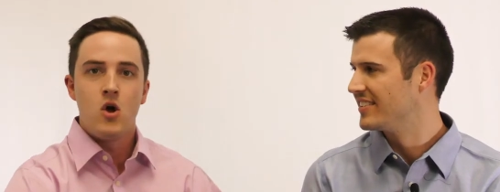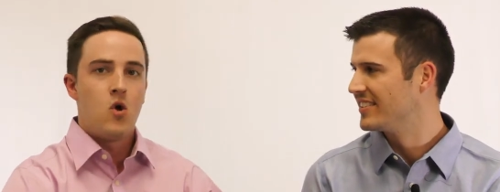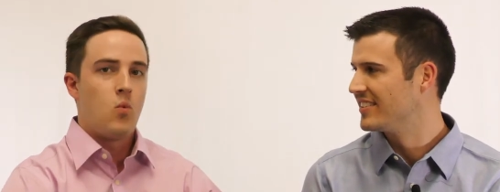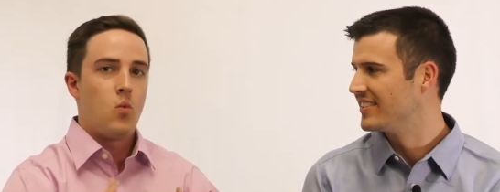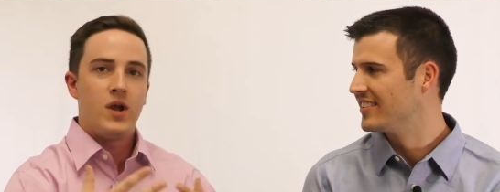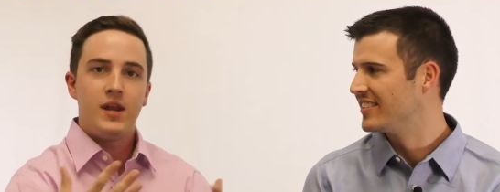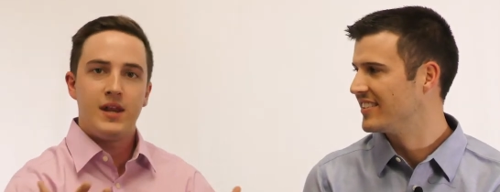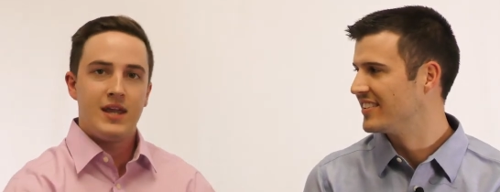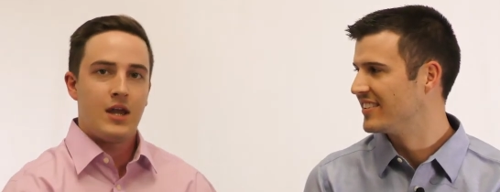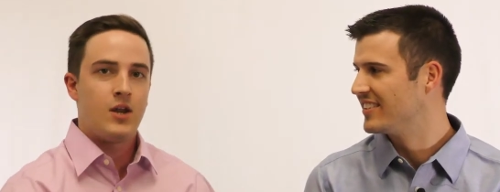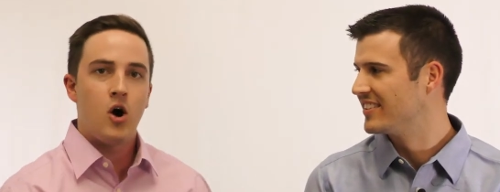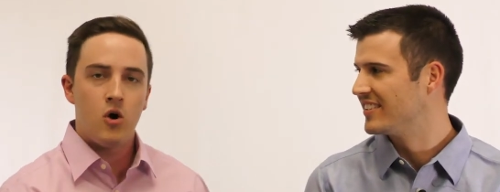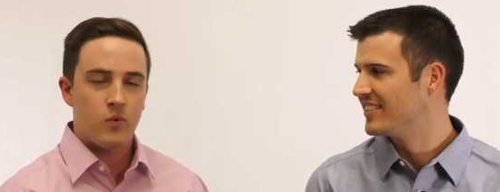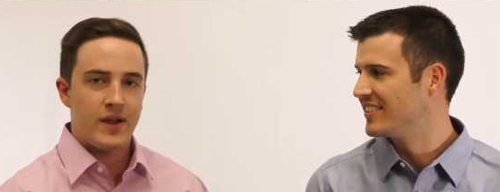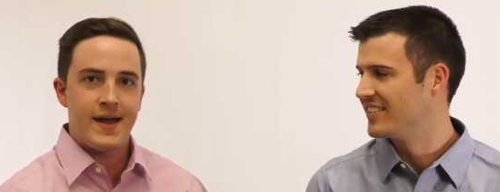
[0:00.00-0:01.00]
Speaker 1: When in
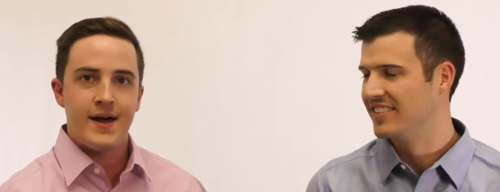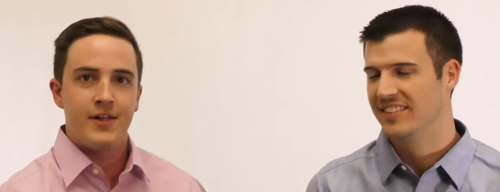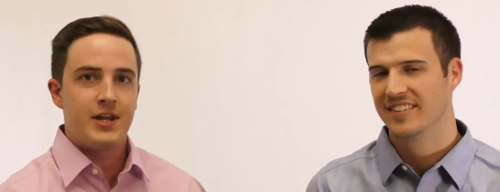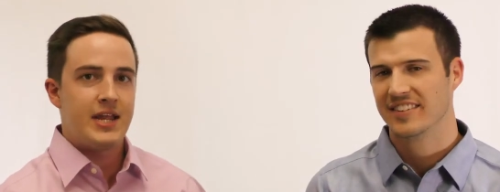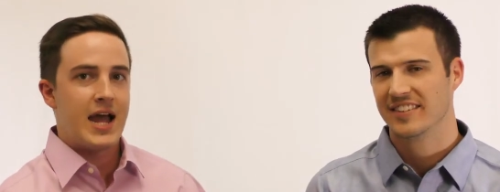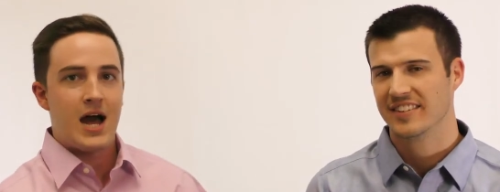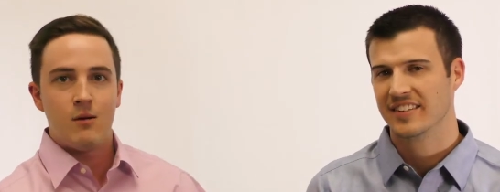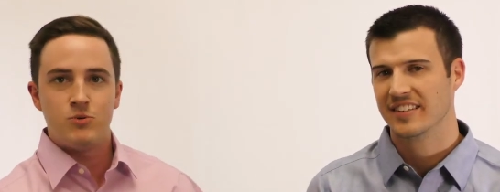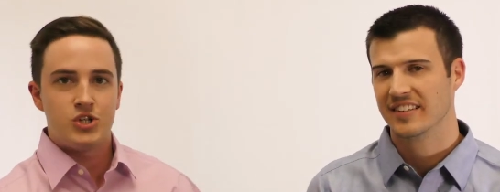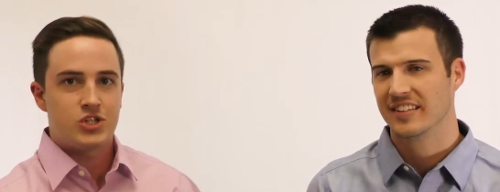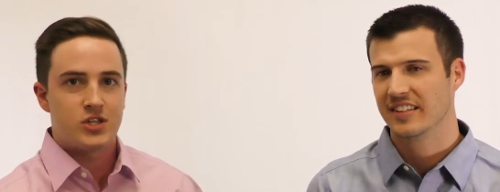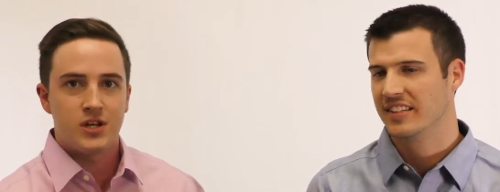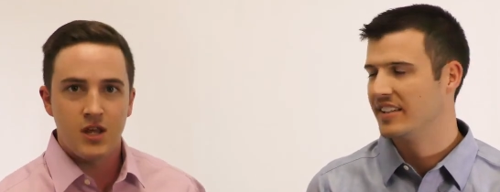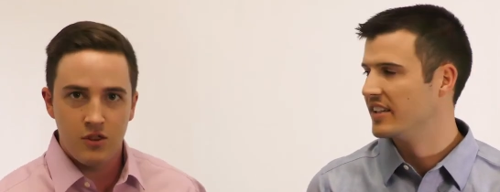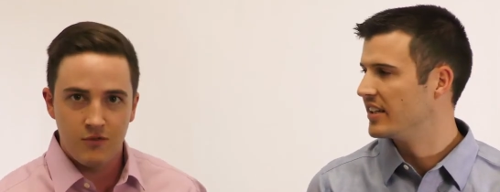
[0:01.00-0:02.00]
all reality, I'm just
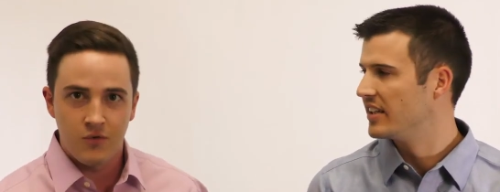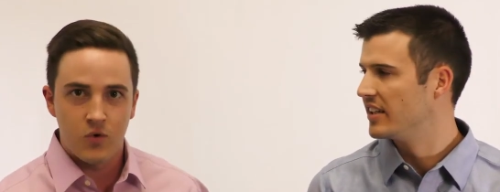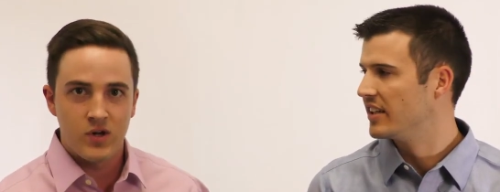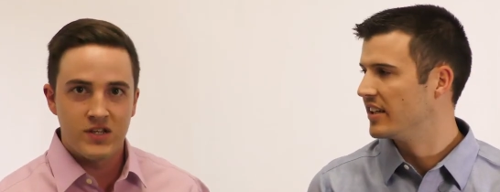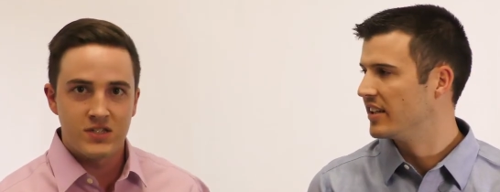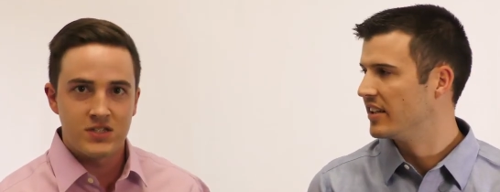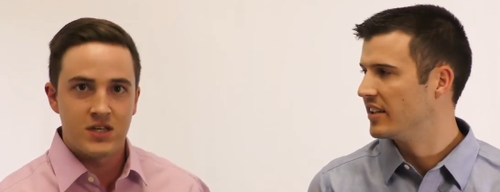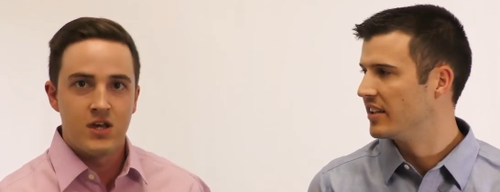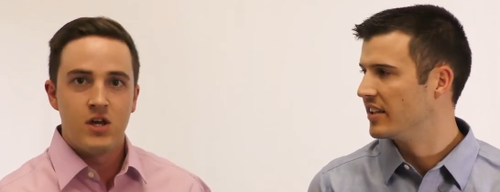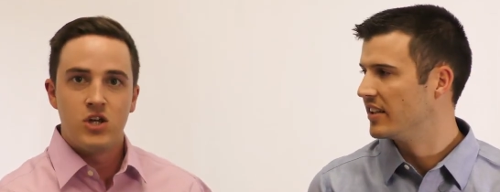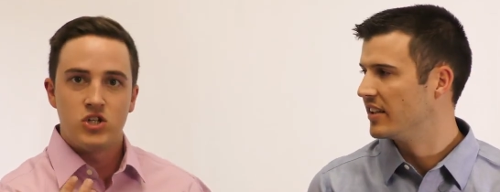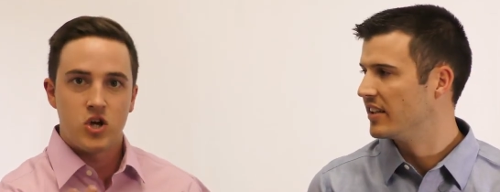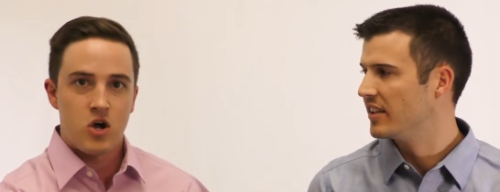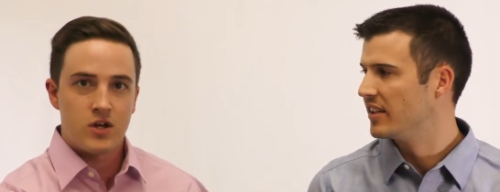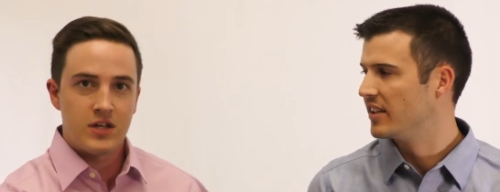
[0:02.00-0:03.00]
another voice
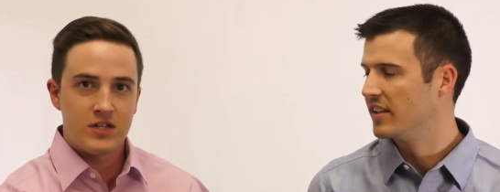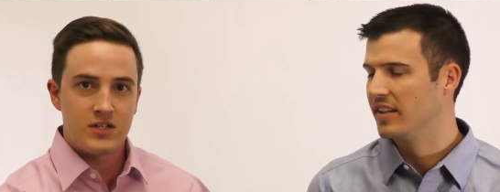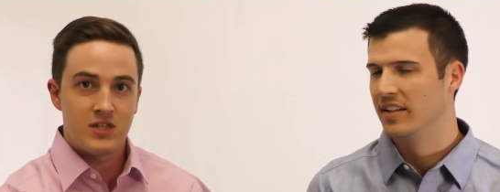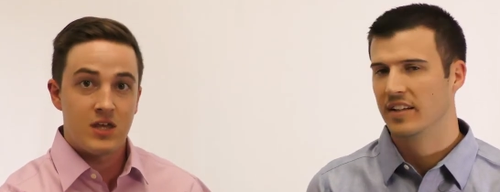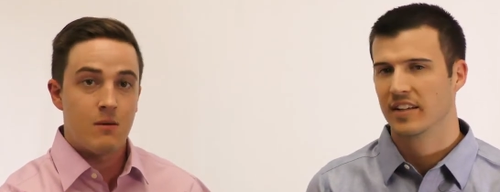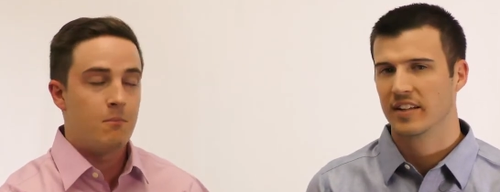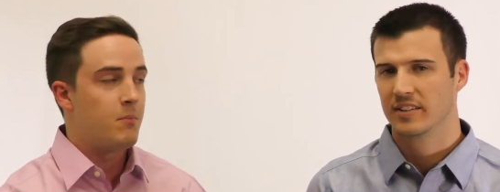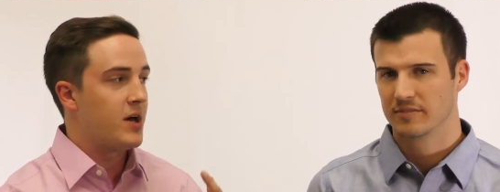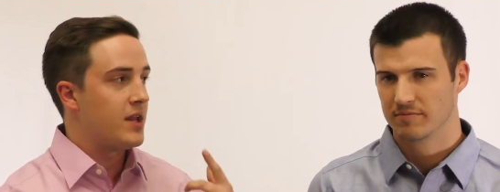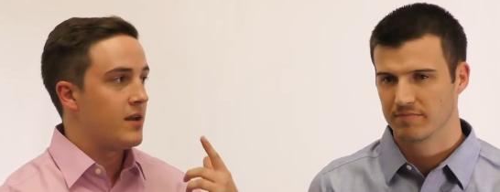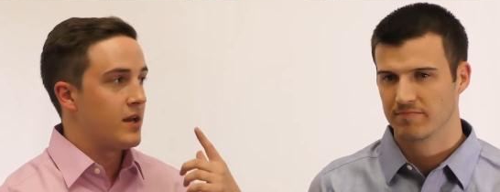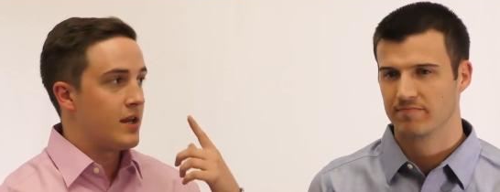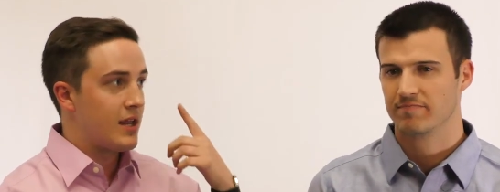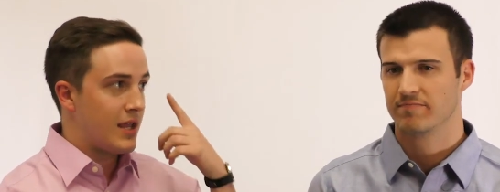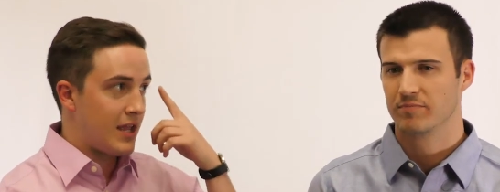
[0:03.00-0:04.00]
talking to them.
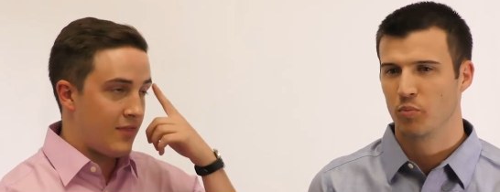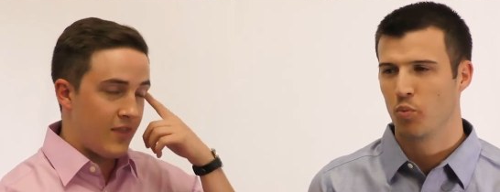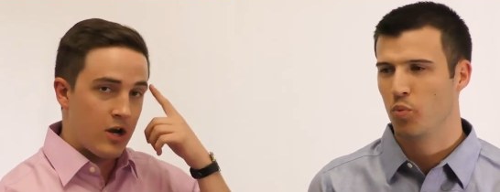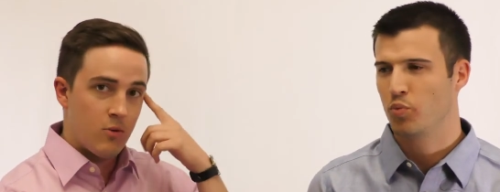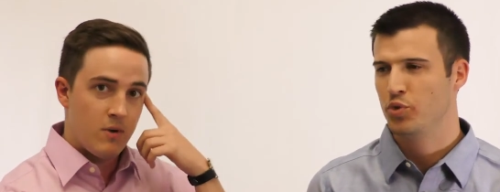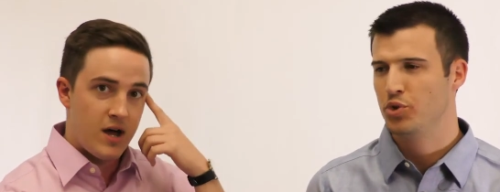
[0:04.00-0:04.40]
But in their mm-hmm.